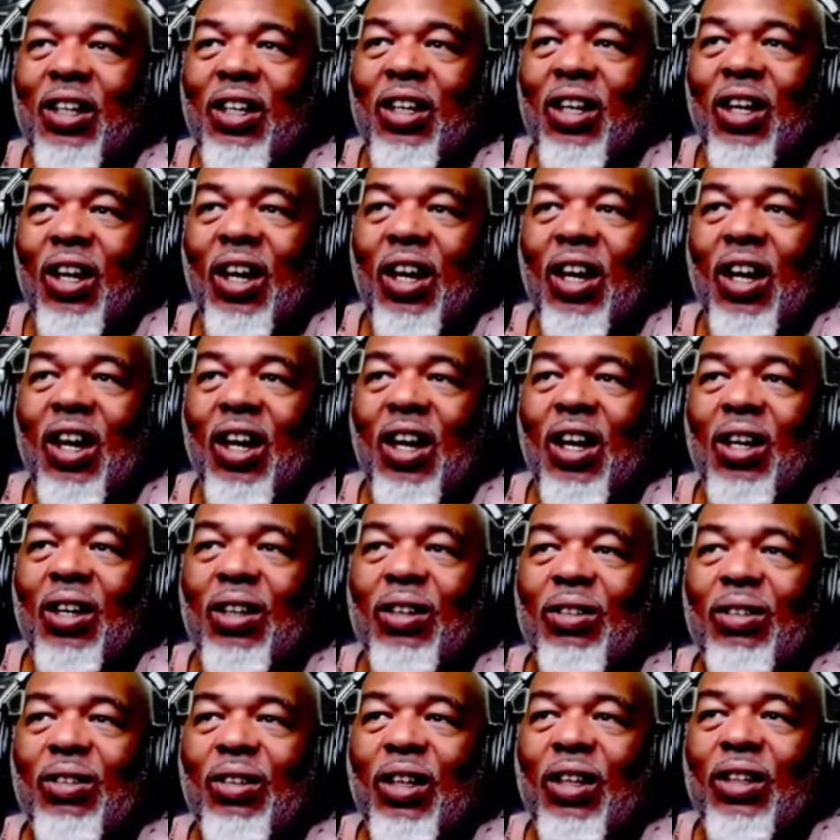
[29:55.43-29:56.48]

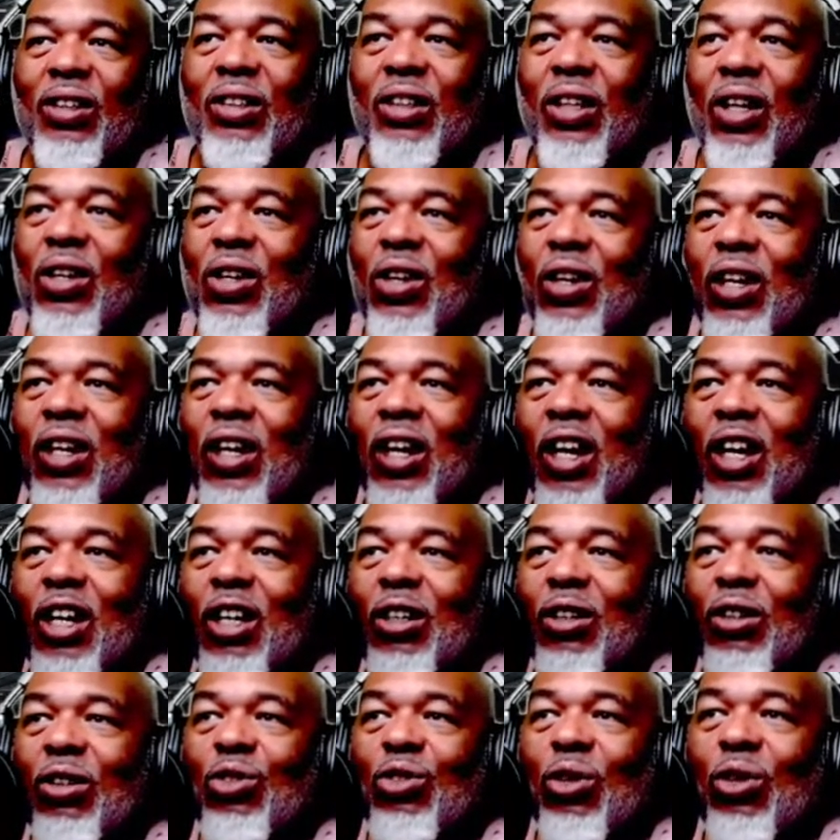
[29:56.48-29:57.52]
Yeah, they say you
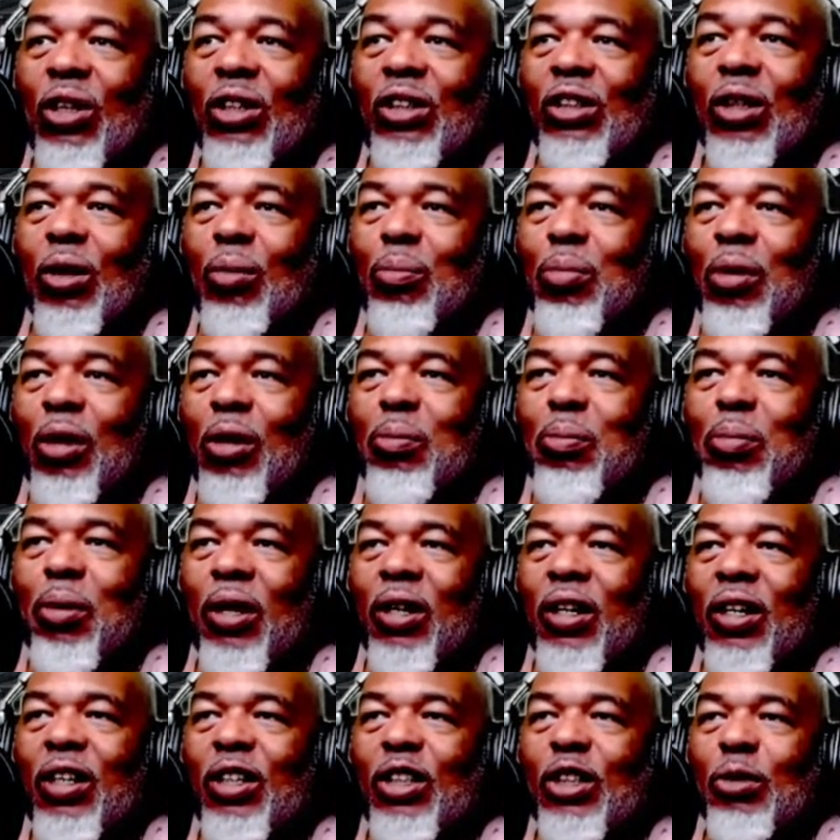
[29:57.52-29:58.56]
can't trust a big
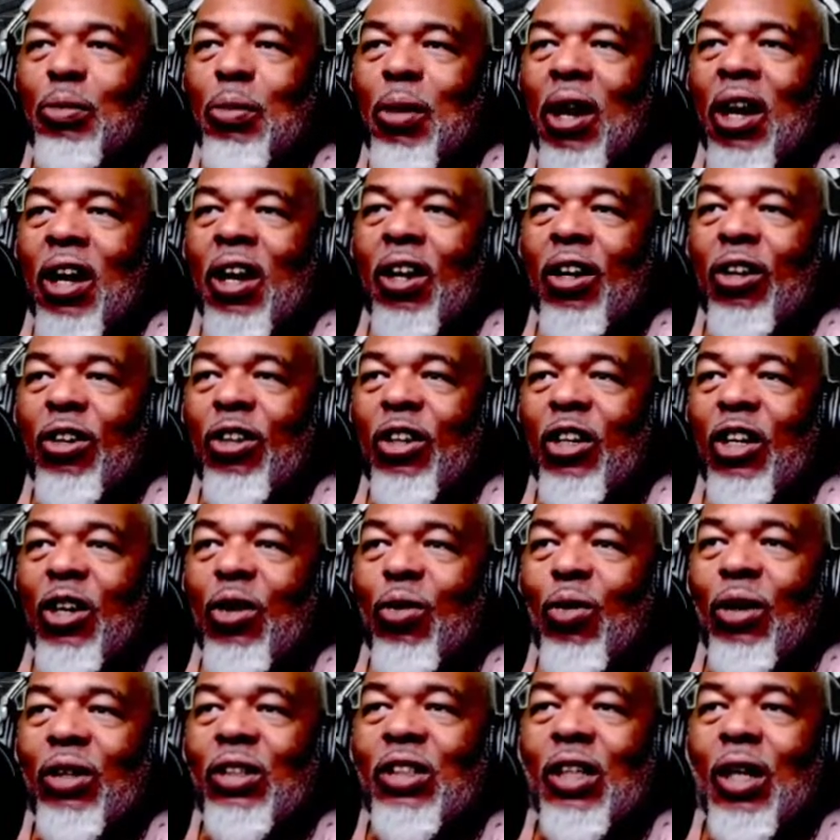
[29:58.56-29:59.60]
butt and a smile.
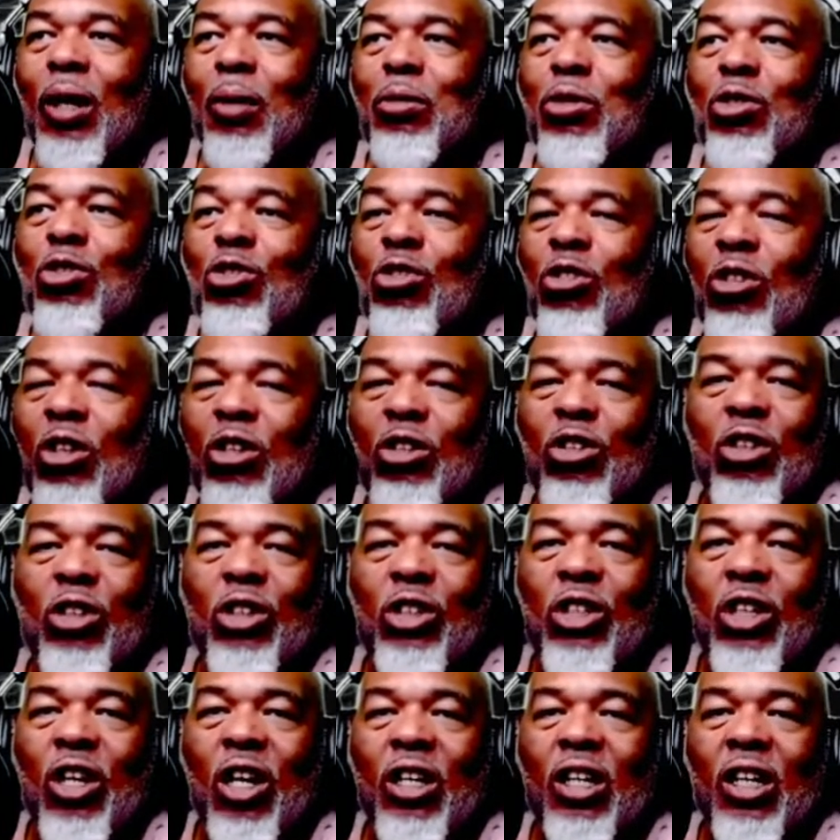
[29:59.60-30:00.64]
What's up,
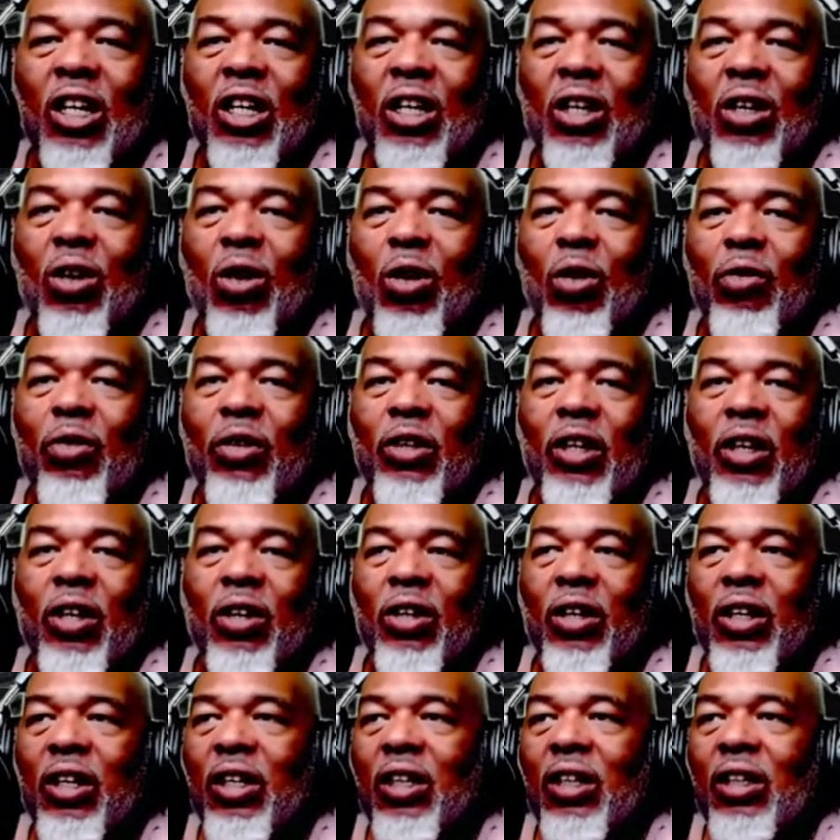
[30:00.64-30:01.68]
Chucky, over
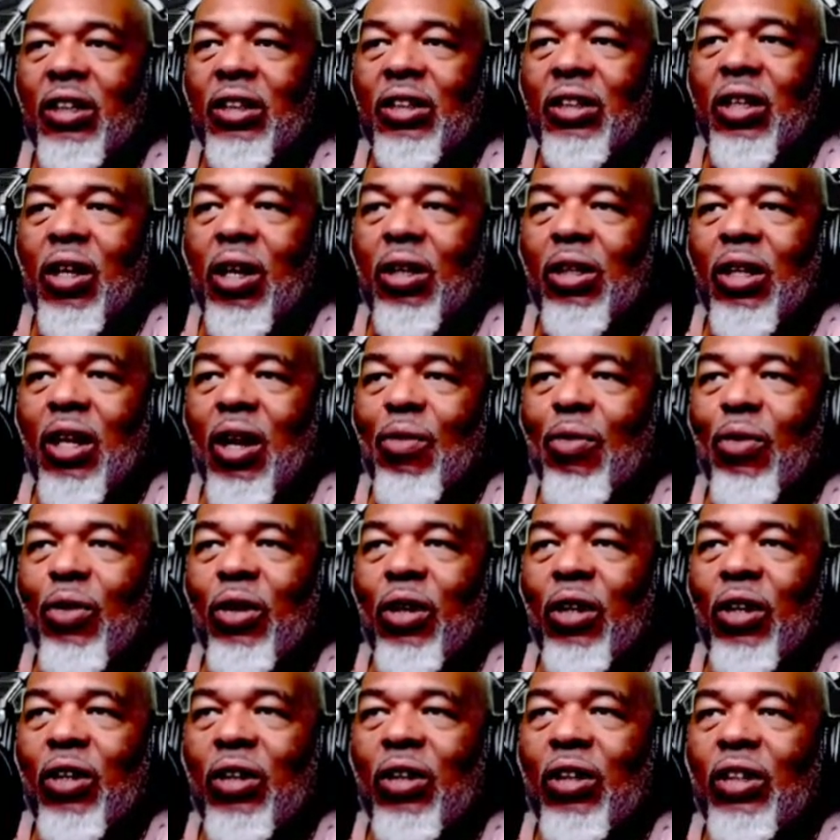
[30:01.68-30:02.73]
there in South
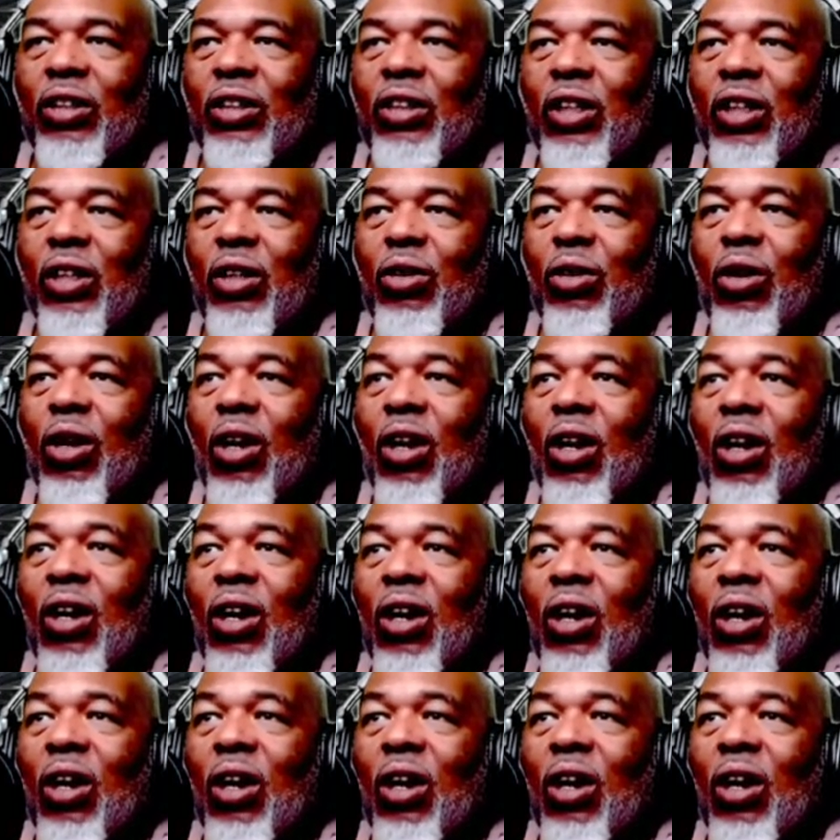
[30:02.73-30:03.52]
Africa? Good to see you.